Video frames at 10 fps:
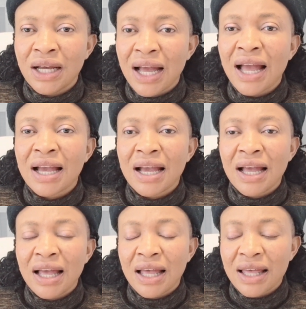
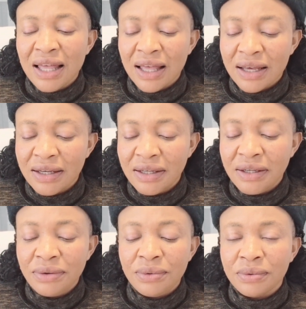Anger can
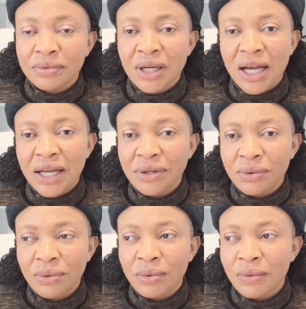kill, I
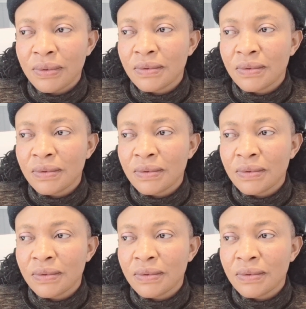know.